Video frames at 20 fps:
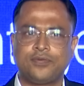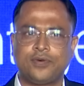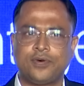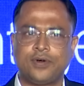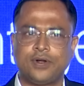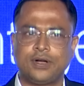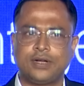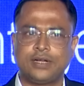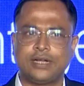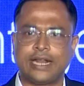of
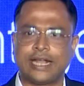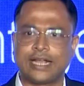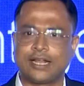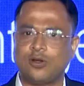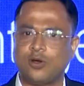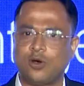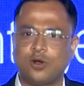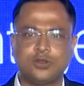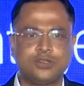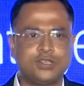
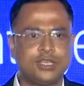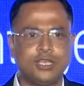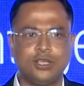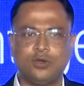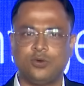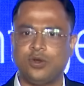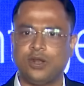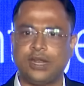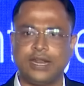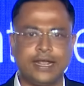technology
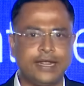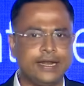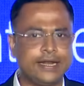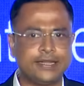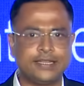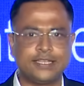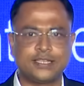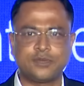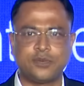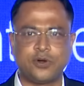you
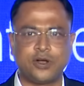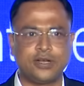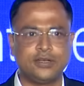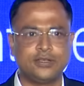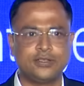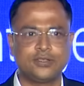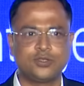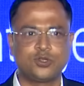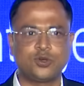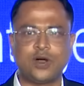need at this
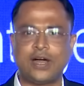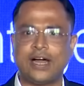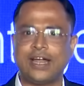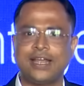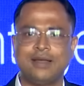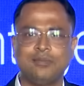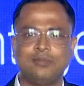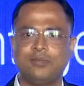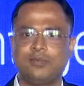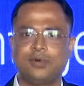point? So
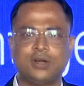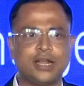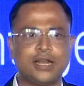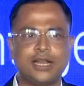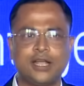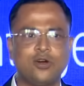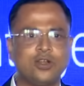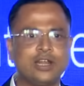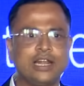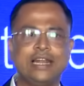I am
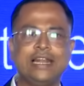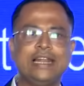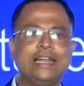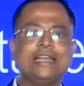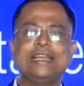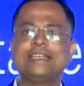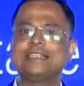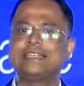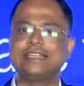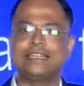running on a
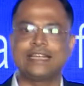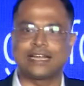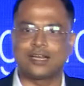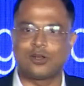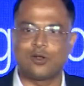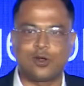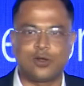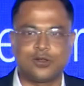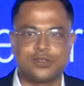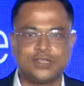legacy
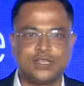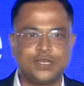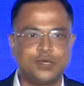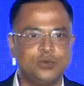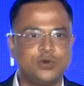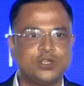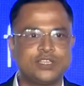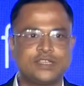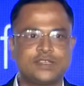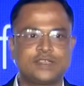
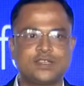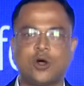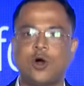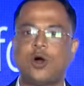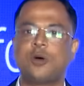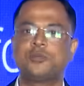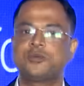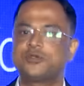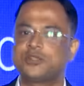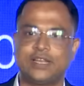technology which is
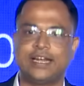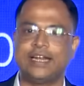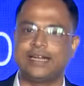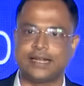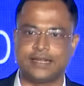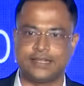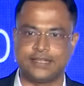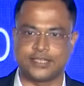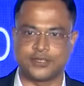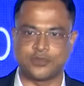
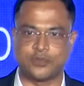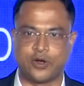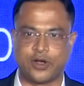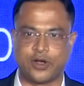obsolete at